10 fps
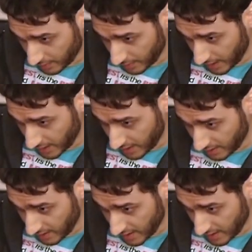
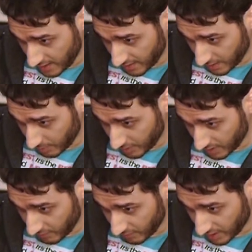18
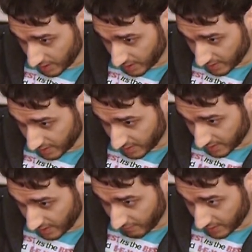centimeters, which is
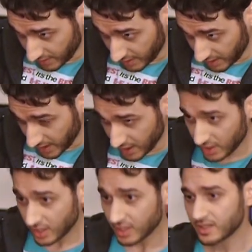7
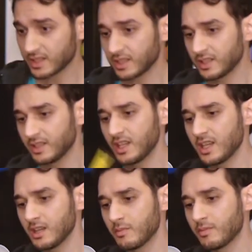inches
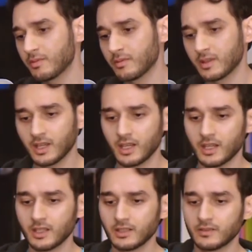deep,
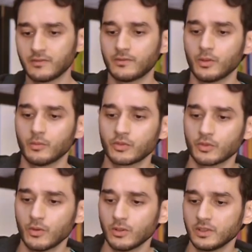and from
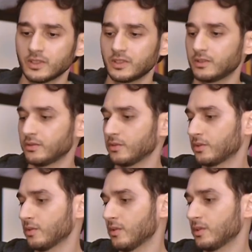shoulder to
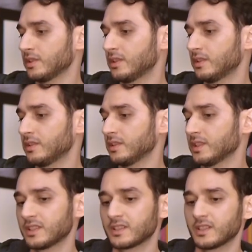shoulder
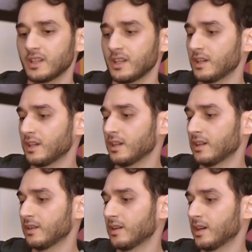it's
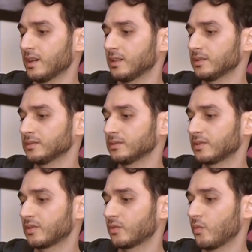around
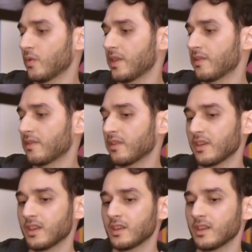
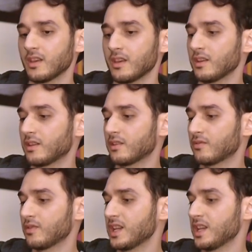
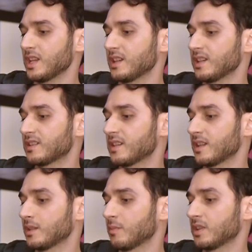23
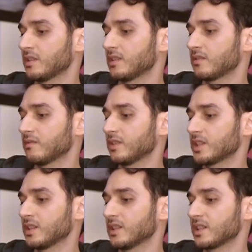centimeters,
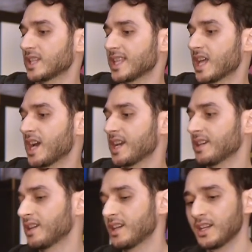which is
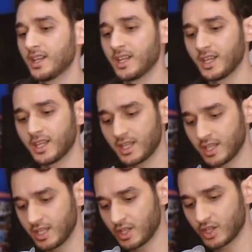9
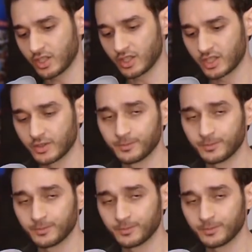inches.